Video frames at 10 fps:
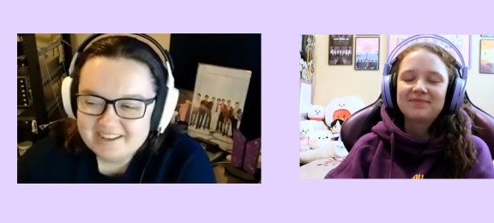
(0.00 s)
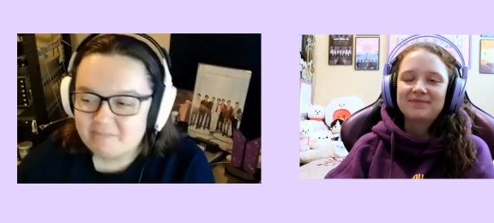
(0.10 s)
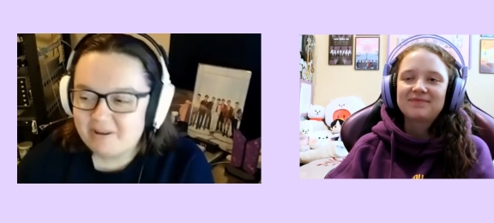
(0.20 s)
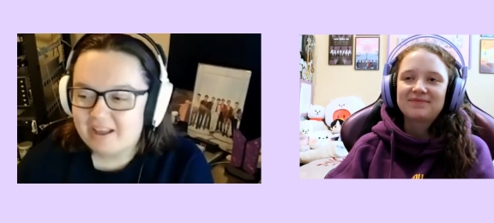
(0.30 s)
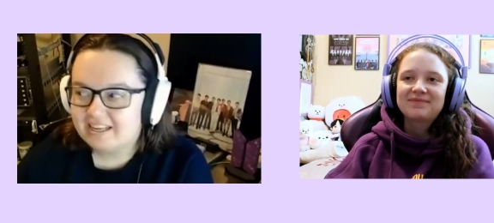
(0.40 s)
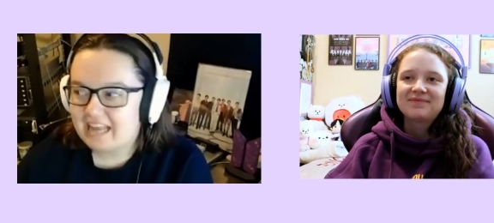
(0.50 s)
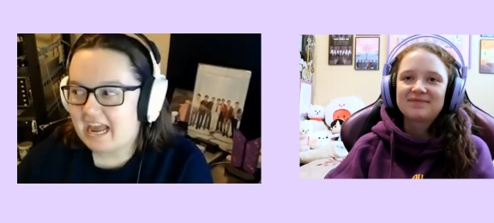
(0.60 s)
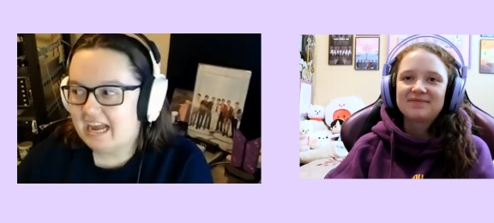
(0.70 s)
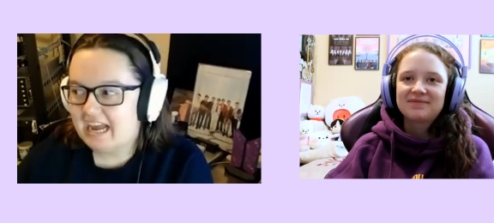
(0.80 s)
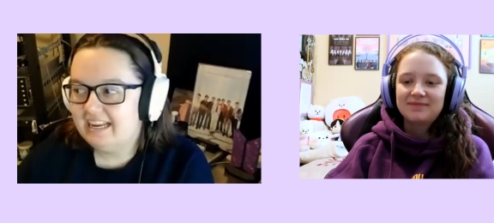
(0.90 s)
Speaker 1: but
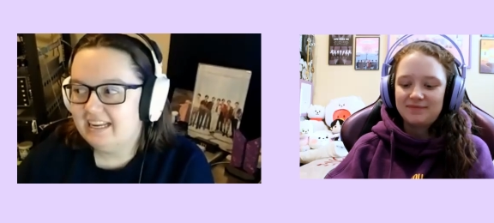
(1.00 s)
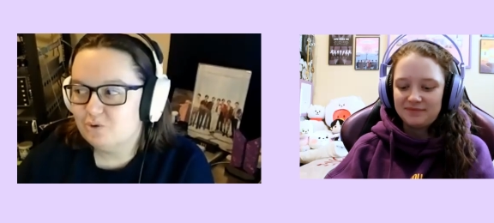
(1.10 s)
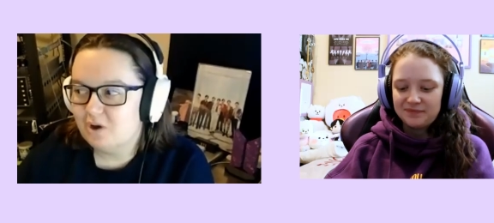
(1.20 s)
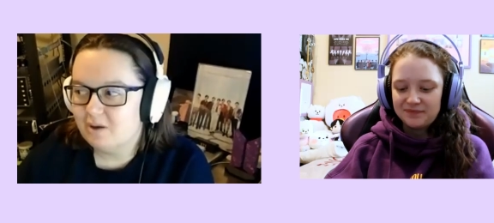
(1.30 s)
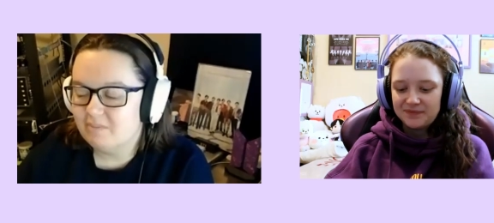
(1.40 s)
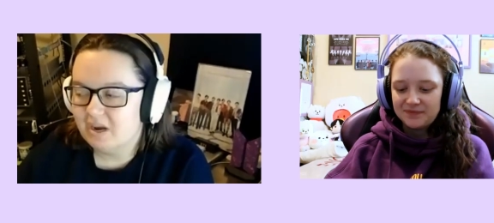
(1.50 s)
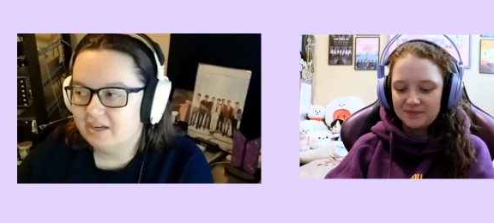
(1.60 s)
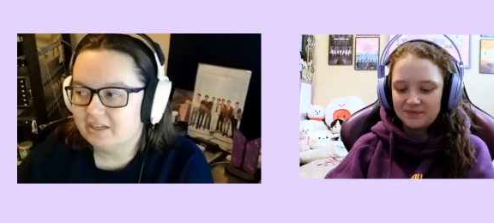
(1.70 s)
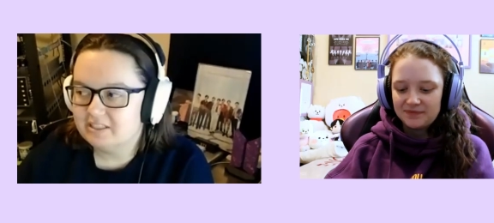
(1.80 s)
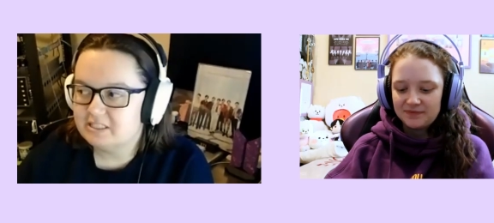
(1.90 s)
I do not mind because
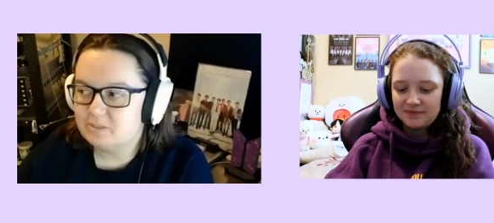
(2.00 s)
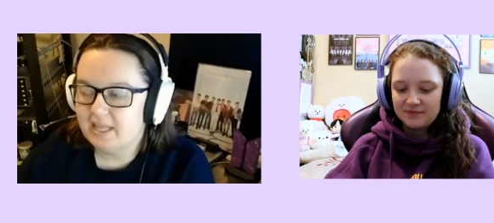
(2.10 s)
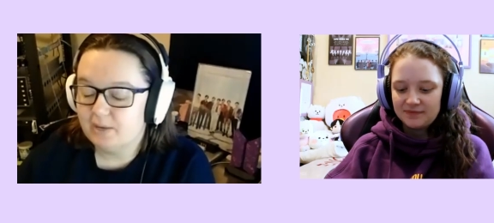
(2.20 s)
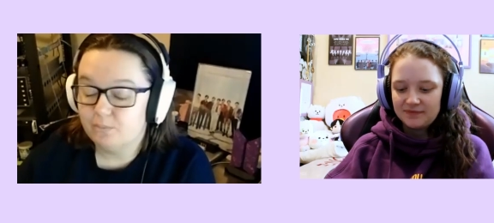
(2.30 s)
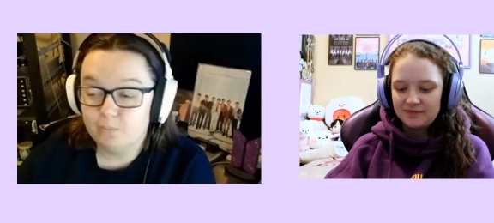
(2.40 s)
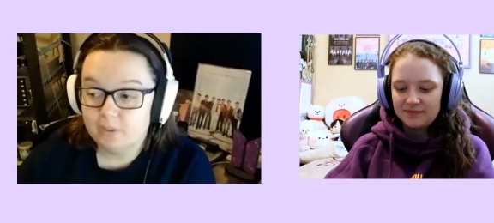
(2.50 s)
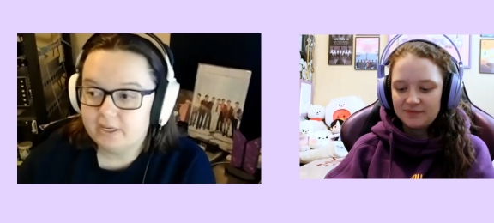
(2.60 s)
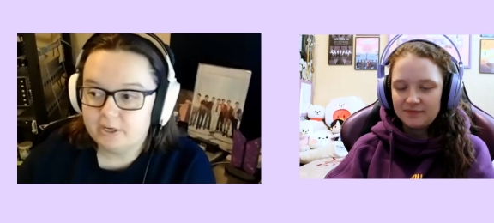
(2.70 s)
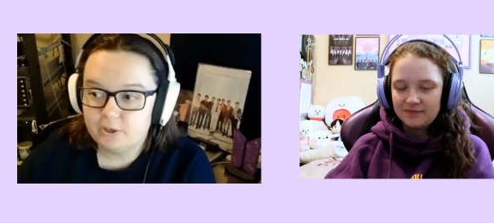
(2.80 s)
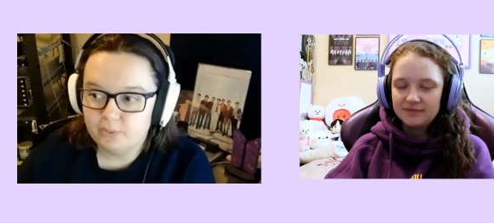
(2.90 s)
it's been like really
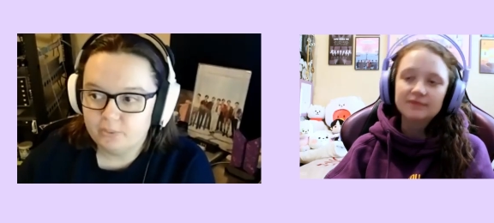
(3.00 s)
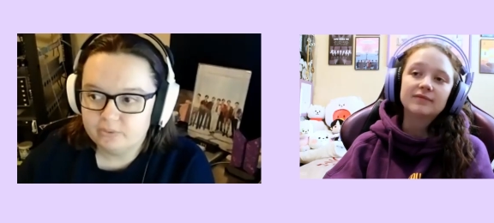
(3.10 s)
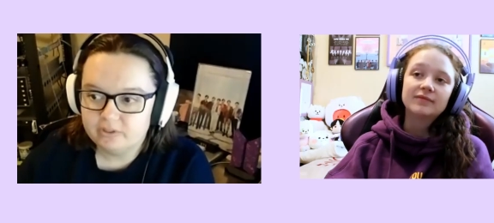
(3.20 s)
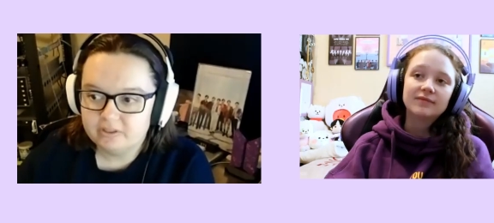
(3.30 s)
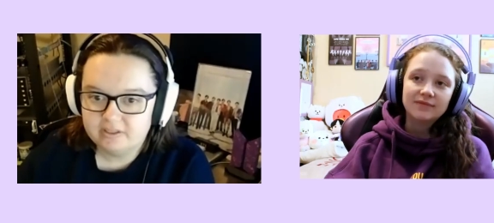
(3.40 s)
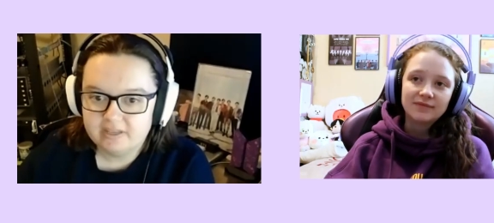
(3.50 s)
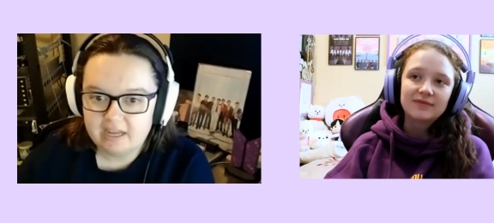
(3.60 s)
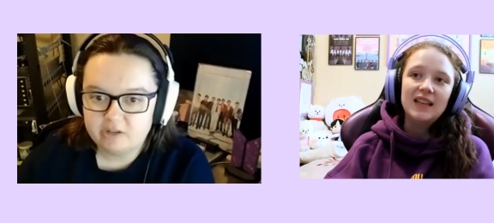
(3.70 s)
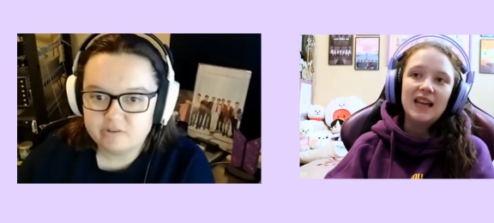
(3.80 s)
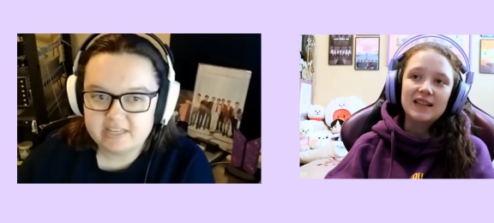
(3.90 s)
cold mm,
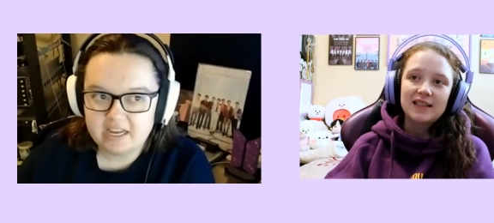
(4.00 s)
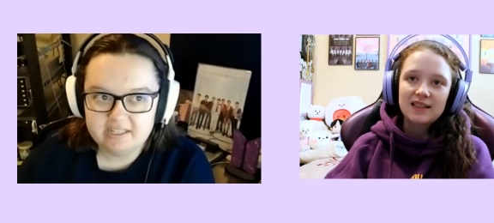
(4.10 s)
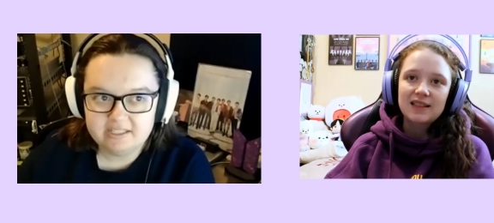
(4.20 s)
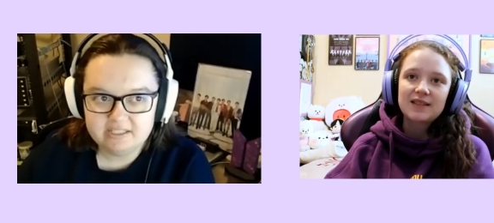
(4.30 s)
outside. Yes.